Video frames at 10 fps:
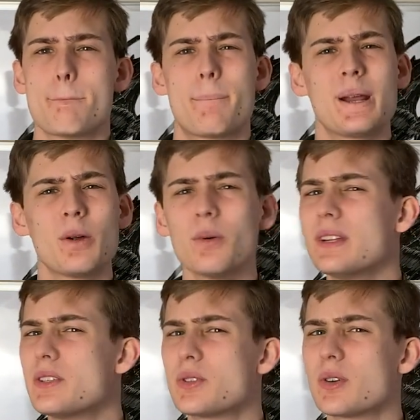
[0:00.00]
but it
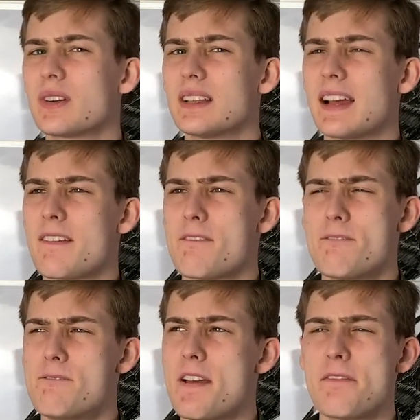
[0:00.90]
only took like
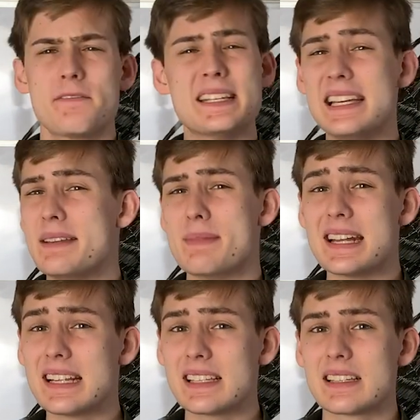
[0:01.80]
15
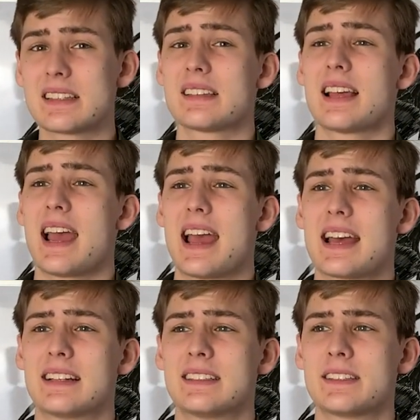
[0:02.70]
minutes,
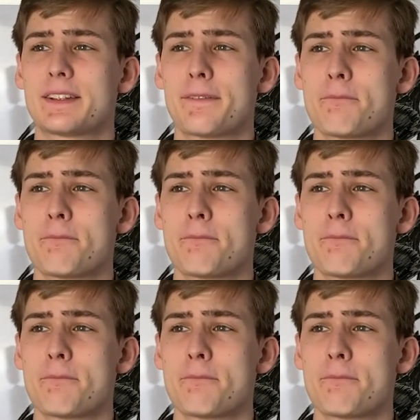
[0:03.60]
and